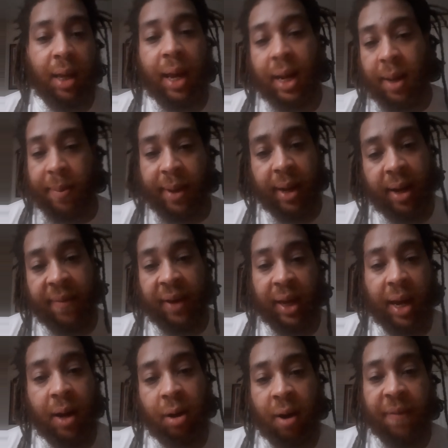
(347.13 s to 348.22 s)
and I made another
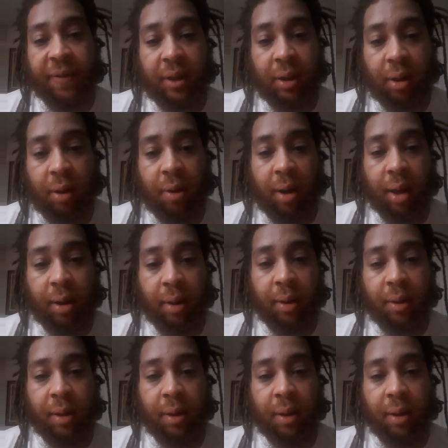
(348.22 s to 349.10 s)
counteroffer to the lawyer.